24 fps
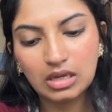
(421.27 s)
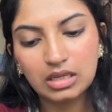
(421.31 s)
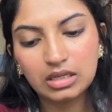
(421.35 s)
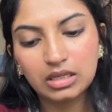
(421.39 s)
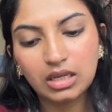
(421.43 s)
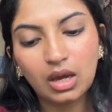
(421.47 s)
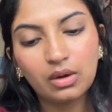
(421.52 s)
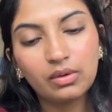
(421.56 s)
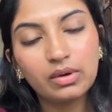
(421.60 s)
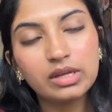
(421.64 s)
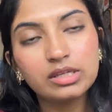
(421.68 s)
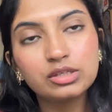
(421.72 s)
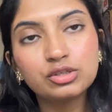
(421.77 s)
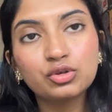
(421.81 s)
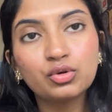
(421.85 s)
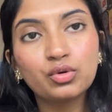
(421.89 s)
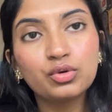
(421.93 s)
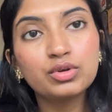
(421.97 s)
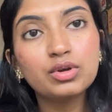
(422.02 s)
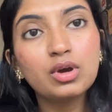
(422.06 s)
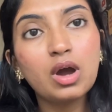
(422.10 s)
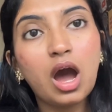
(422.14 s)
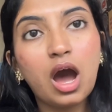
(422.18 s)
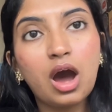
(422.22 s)
Now I'll show
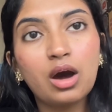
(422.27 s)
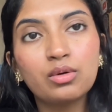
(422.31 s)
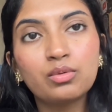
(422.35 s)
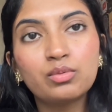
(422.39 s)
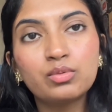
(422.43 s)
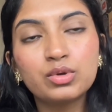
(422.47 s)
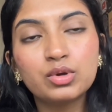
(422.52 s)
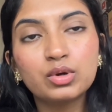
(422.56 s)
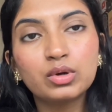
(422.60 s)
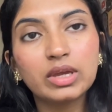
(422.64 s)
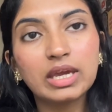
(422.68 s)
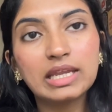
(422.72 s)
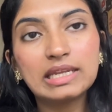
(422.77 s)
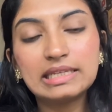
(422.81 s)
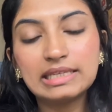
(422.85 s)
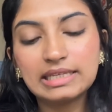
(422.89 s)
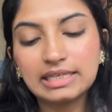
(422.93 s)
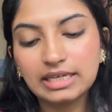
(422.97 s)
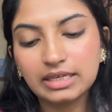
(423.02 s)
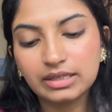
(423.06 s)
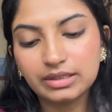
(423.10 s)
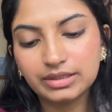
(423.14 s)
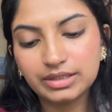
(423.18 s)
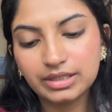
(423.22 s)
you how you can
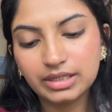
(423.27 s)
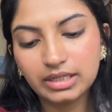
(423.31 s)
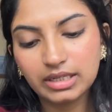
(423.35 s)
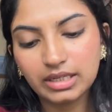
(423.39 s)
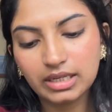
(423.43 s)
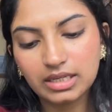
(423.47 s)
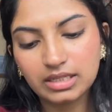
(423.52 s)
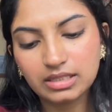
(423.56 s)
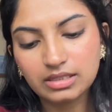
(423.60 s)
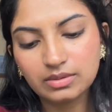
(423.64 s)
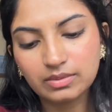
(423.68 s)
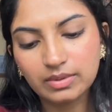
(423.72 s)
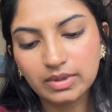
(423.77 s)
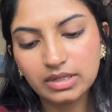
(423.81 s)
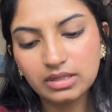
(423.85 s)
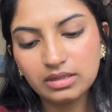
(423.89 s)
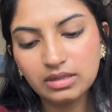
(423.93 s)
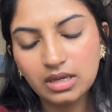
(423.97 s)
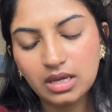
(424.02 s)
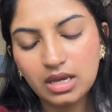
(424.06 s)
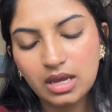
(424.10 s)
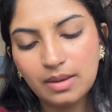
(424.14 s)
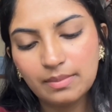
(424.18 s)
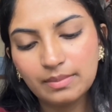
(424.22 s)
layer it as well,
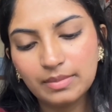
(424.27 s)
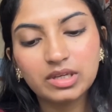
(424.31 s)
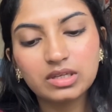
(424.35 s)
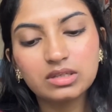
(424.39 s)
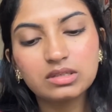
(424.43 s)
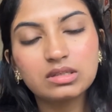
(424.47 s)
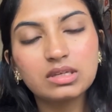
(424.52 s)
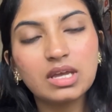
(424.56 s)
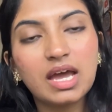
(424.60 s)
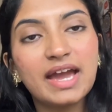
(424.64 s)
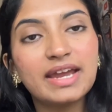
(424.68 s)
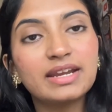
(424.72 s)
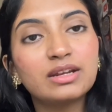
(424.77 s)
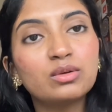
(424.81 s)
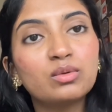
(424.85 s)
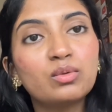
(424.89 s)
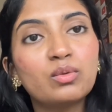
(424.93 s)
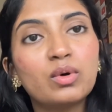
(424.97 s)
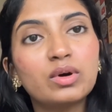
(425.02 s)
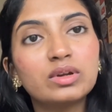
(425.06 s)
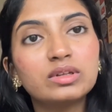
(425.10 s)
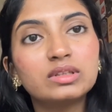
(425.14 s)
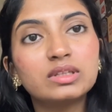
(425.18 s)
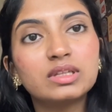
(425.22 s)
because I don't
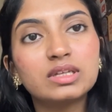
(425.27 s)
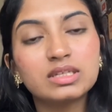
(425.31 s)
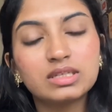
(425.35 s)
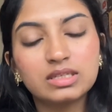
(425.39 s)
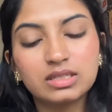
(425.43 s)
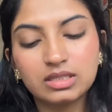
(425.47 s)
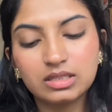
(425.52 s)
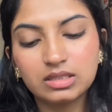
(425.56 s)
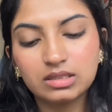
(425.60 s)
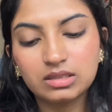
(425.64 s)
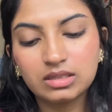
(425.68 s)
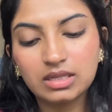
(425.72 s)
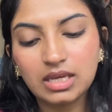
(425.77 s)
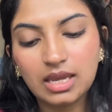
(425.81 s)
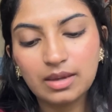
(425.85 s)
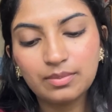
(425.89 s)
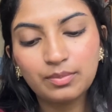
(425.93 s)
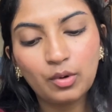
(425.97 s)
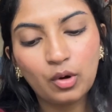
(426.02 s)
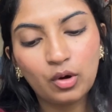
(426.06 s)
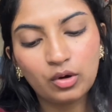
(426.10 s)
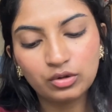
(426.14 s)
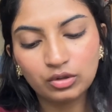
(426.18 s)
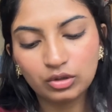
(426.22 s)
want this
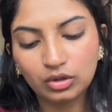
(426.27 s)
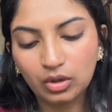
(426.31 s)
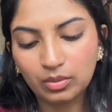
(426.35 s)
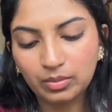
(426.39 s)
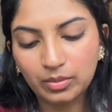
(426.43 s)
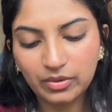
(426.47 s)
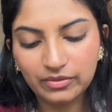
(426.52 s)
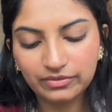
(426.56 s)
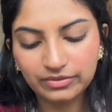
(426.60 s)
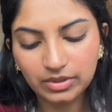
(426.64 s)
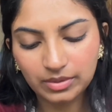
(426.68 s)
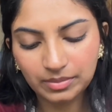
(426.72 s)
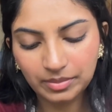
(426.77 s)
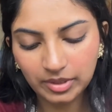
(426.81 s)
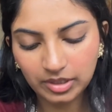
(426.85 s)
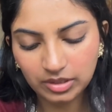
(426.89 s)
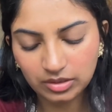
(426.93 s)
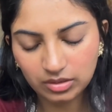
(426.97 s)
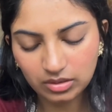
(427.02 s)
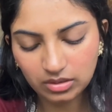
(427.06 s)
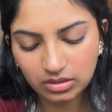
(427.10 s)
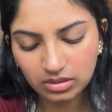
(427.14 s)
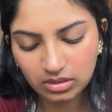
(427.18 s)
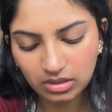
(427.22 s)
tape on top of the
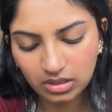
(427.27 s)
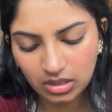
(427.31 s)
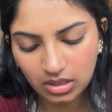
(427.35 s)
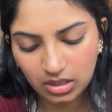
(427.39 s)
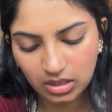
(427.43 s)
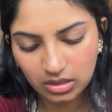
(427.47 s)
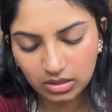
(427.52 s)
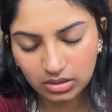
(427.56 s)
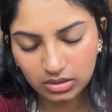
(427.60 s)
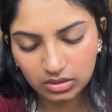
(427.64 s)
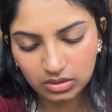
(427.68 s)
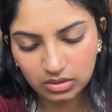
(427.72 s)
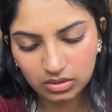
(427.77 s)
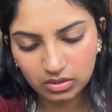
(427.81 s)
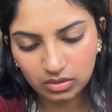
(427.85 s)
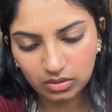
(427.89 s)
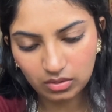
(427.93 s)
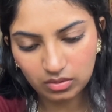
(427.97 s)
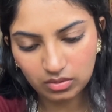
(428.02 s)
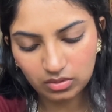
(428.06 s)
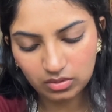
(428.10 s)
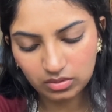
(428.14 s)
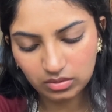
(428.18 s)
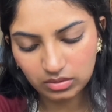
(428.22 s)
picture.
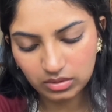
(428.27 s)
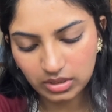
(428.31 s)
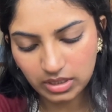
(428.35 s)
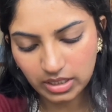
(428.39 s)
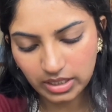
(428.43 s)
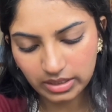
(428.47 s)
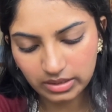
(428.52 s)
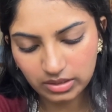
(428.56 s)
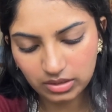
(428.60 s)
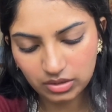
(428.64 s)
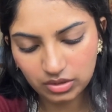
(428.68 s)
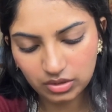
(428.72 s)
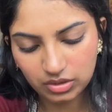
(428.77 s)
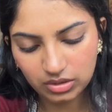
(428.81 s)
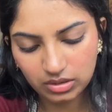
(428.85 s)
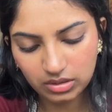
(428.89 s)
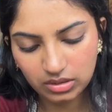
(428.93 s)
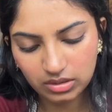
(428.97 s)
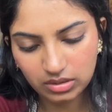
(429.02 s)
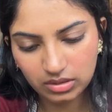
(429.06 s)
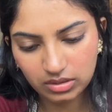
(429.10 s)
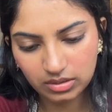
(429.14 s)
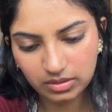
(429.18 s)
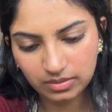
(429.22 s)
So let's
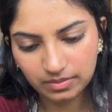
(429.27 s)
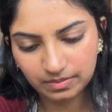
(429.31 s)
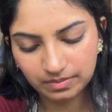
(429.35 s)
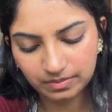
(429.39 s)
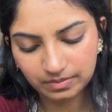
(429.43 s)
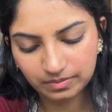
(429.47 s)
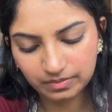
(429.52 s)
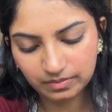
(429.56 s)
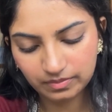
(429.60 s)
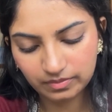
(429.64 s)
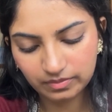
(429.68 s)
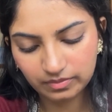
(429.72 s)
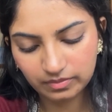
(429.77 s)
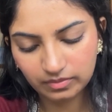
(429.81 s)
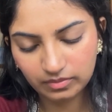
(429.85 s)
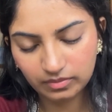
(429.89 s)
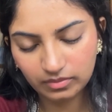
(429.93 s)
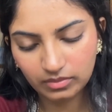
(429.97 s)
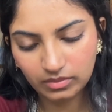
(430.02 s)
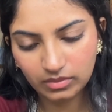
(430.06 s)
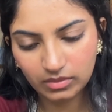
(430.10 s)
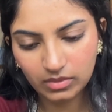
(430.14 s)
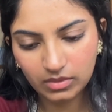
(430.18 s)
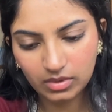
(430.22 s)
just
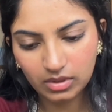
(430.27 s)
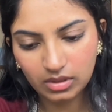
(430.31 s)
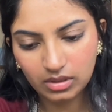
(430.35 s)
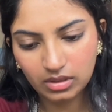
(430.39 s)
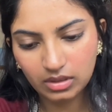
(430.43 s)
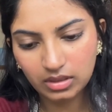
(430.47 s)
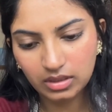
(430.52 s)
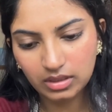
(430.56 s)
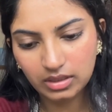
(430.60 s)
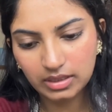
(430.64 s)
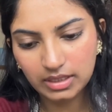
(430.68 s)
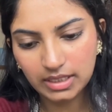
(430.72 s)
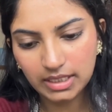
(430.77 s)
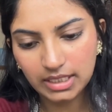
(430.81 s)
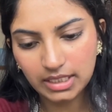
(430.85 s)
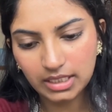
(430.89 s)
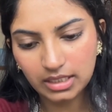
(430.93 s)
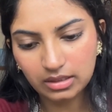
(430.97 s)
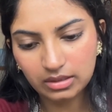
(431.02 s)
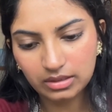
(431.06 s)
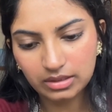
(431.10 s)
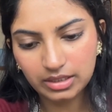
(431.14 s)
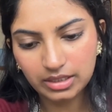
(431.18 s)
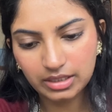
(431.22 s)

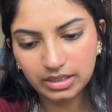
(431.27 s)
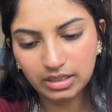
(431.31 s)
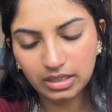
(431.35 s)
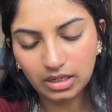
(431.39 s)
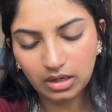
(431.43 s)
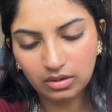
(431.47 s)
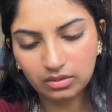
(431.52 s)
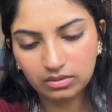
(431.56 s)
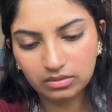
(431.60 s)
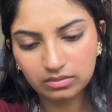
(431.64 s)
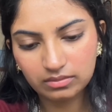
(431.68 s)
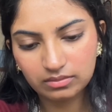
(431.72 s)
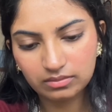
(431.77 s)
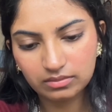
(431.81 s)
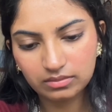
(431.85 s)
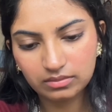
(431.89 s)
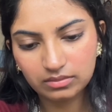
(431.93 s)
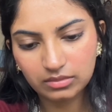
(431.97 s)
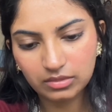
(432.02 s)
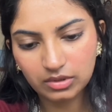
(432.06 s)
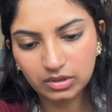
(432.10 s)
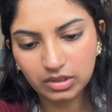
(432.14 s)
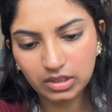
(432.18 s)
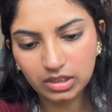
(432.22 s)
layer it down.
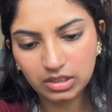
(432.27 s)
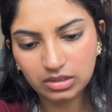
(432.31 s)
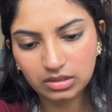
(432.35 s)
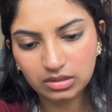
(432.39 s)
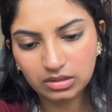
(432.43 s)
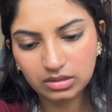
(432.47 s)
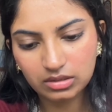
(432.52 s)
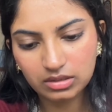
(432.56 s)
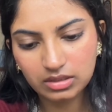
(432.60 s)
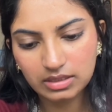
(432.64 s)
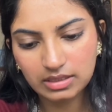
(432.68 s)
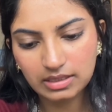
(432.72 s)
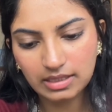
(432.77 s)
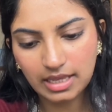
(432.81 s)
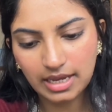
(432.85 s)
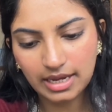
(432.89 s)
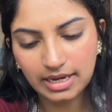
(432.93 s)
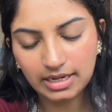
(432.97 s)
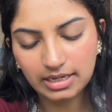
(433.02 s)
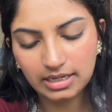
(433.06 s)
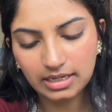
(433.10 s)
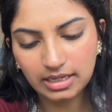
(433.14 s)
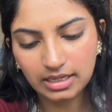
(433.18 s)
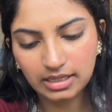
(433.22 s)
You can
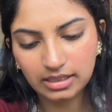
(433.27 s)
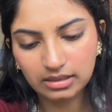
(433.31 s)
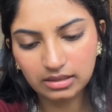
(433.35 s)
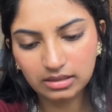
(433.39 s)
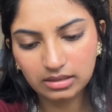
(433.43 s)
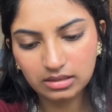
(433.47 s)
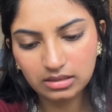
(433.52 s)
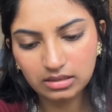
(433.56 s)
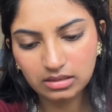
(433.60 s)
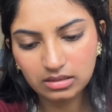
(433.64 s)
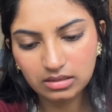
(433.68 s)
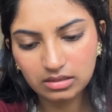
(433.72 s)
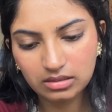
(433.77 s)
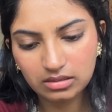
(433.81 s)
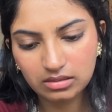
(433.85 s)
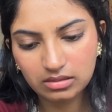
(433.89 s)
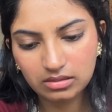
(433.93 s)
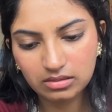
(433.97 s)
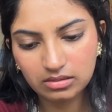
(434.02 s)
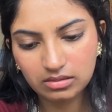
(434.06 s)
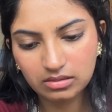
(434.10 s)
slide like this